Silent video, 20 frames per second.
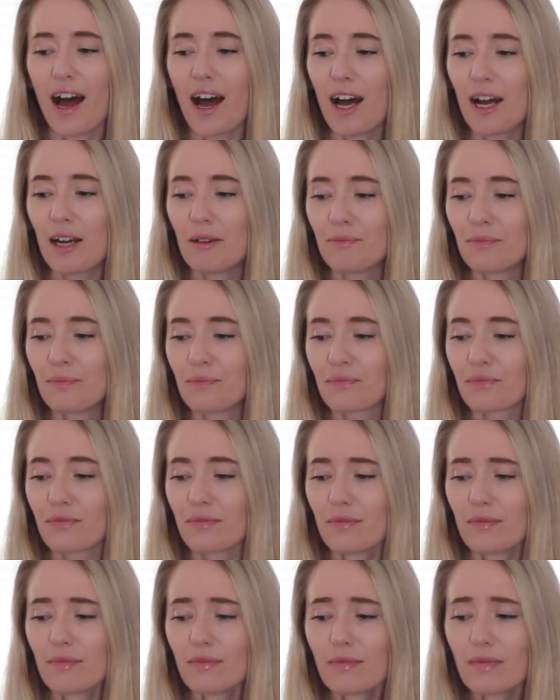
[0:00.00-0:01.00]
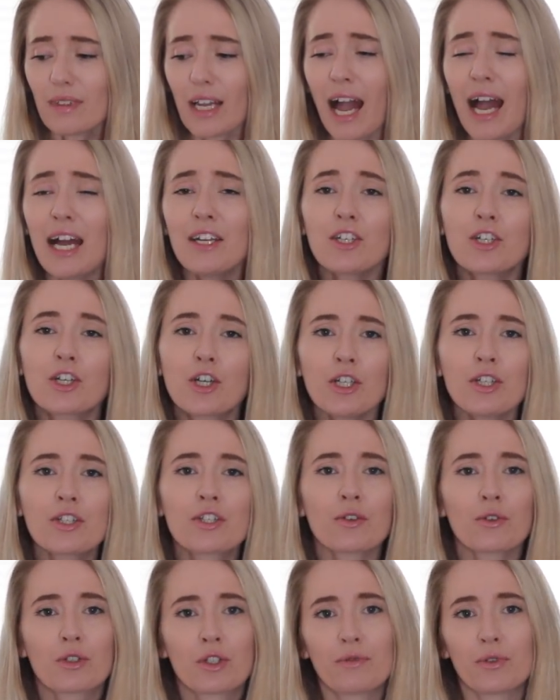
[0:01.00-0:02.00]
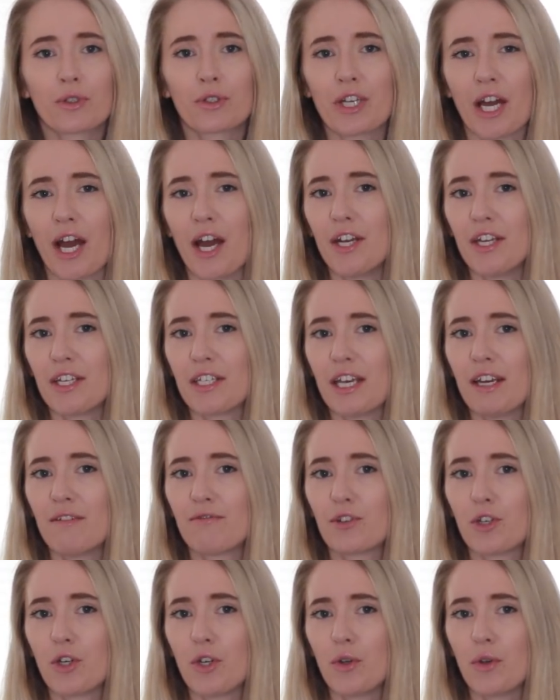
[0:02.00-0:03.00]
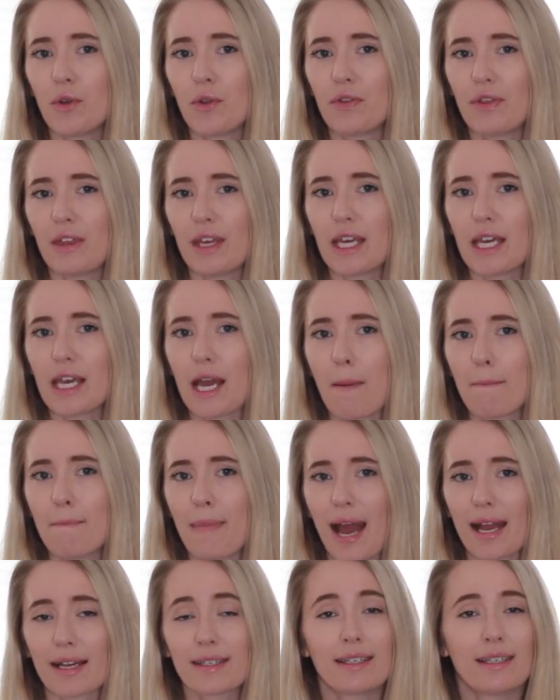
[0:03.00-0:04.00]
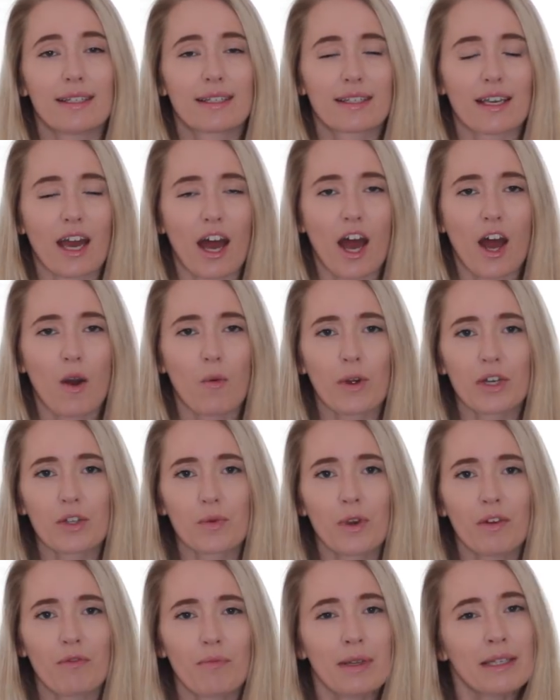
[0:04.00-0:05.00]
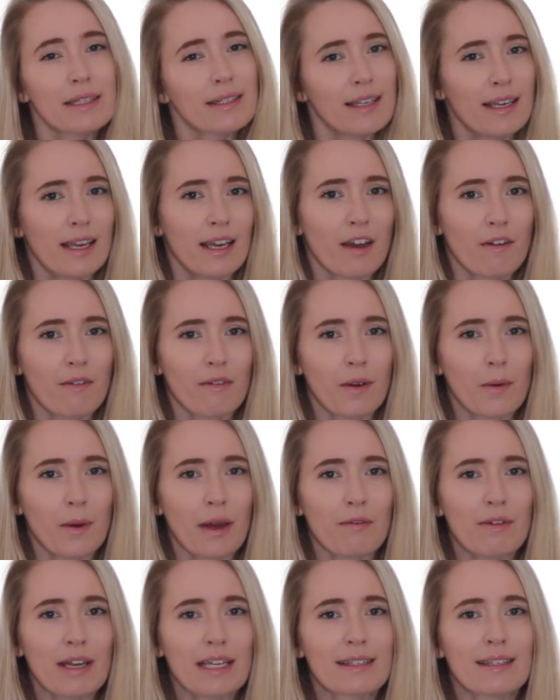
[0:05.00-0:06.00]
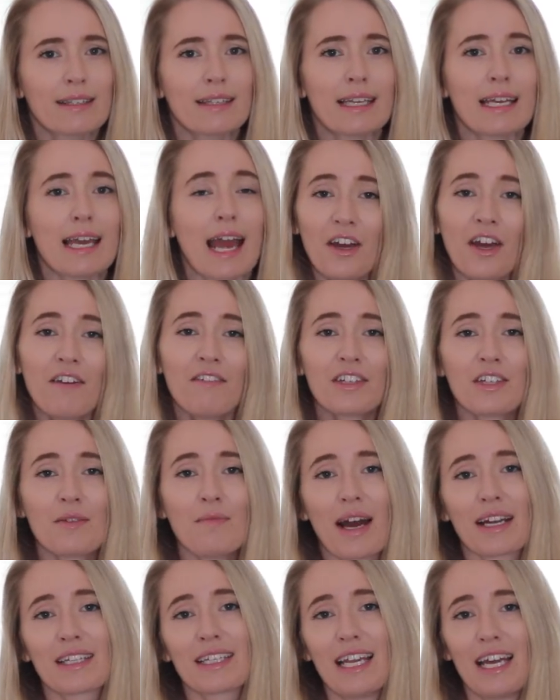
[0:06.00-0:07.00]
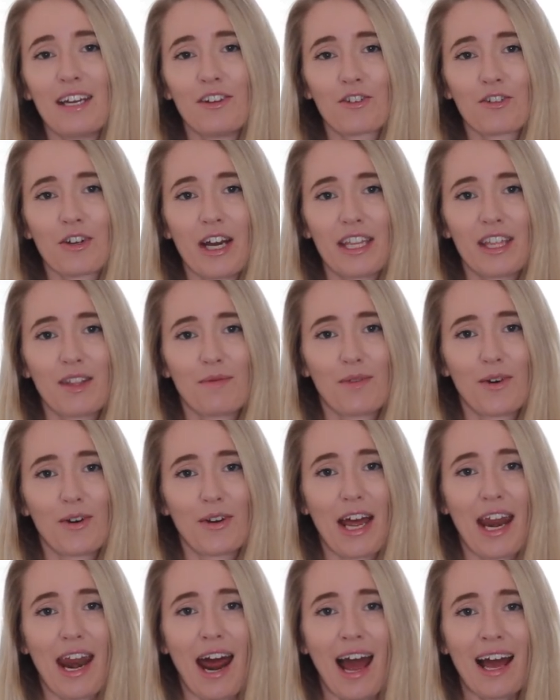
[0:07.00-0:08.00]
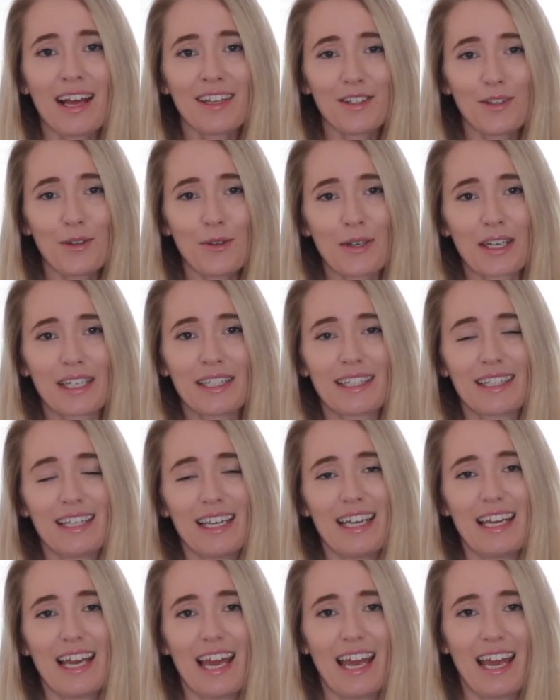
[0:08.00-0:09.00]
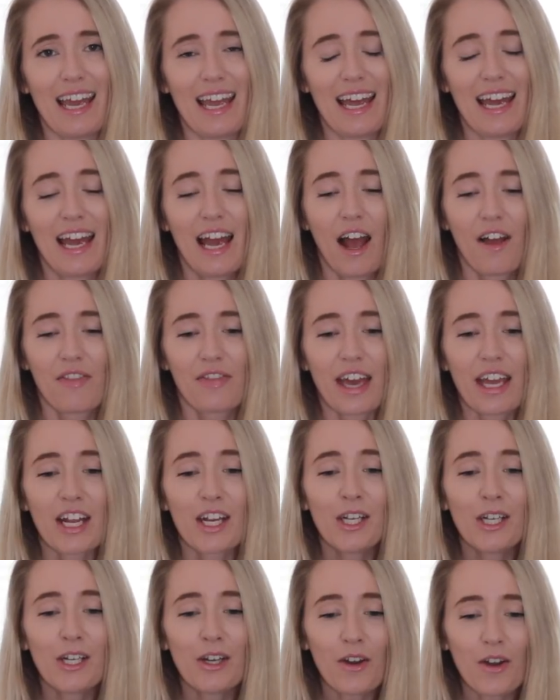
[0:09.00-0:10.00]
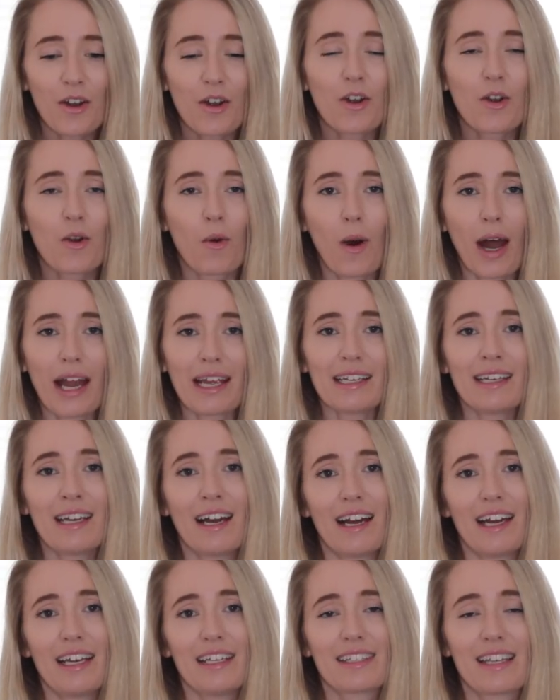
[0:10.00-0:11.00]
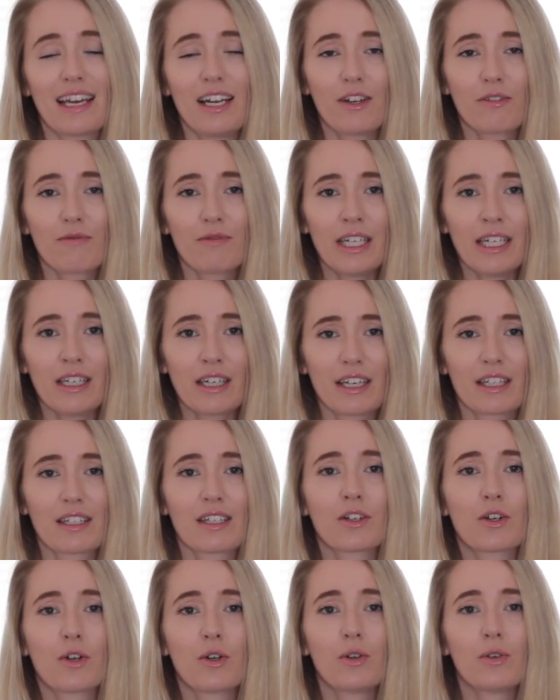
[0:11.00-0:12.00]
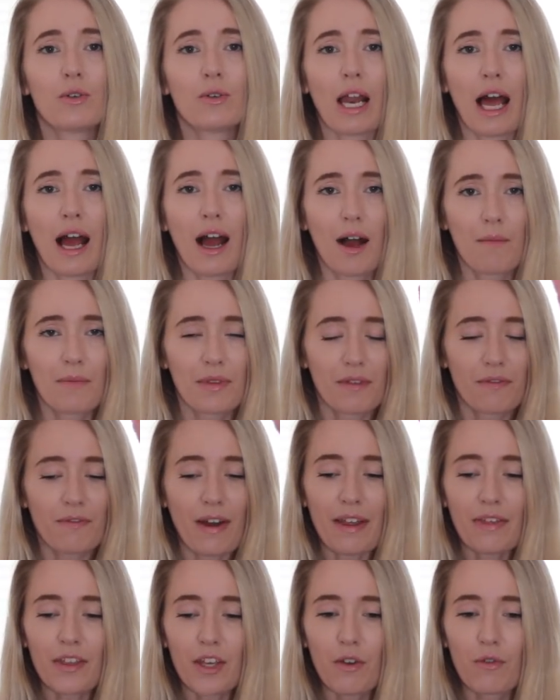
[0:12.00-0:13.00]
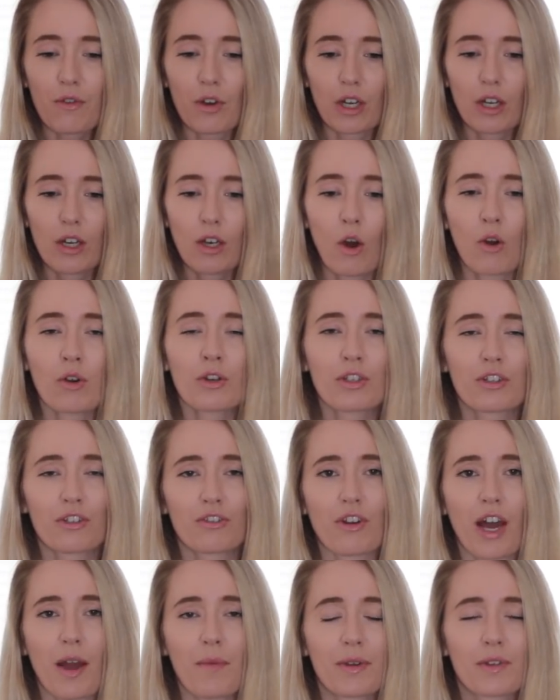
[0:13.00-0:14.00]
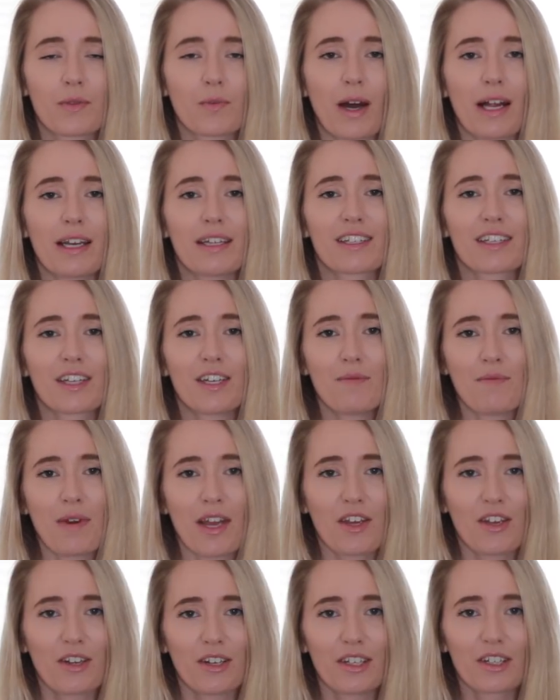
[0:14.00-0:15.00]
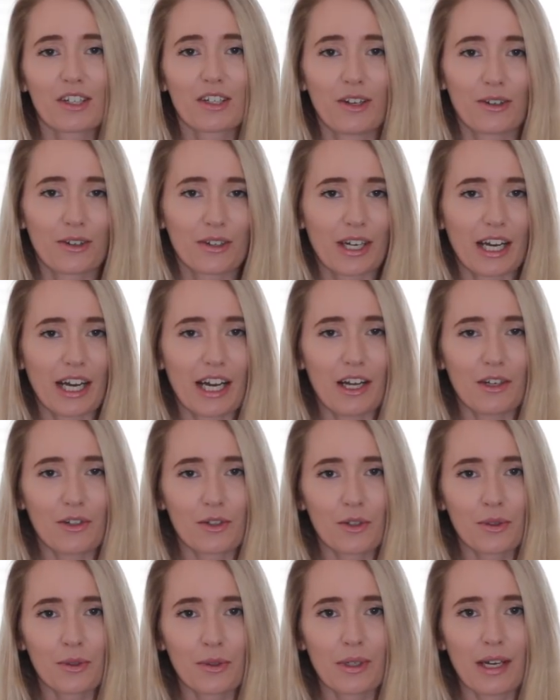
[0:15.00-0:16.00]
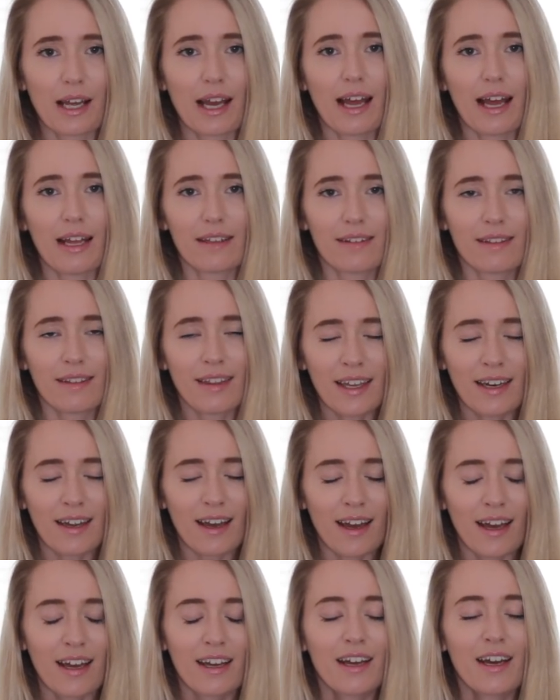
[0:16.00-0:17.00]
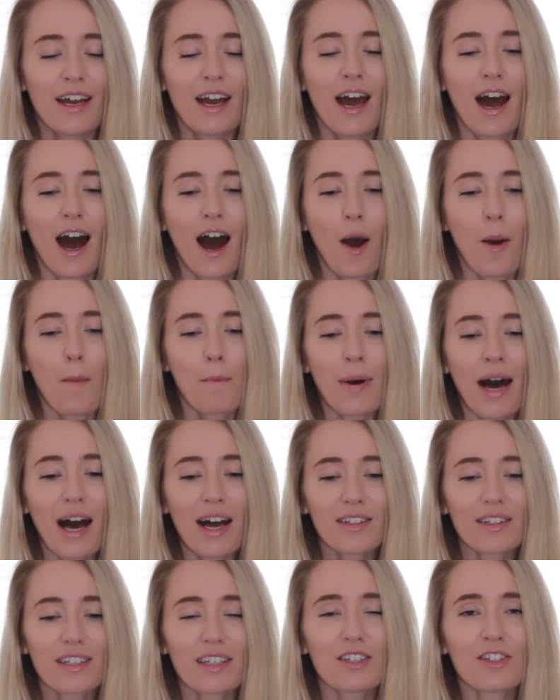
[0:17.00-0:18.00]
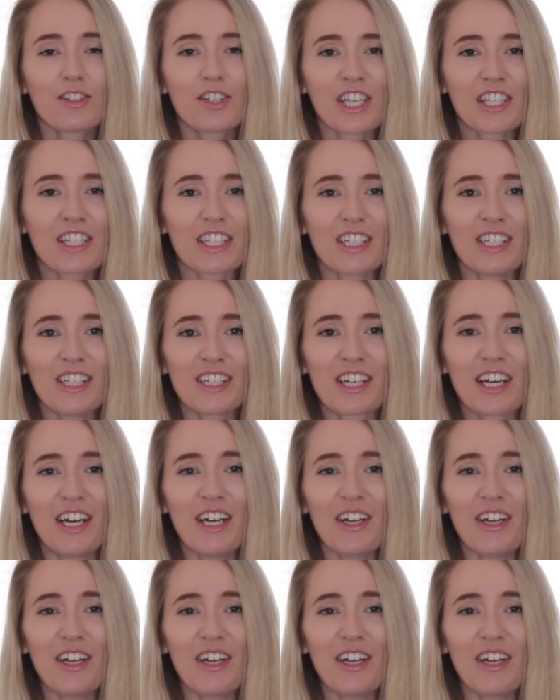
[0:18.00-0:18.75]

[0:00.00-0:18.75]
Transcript: Um, and a good sort of alternative to the maxi skirt which we've been seeing everywhere recently. Went over to Matalan and tried them on and as you can see here they look quite nice, they look really nice and cool. Um, the fact that you've got a long stripe as well is going to make you look longer and taller and thinner but just look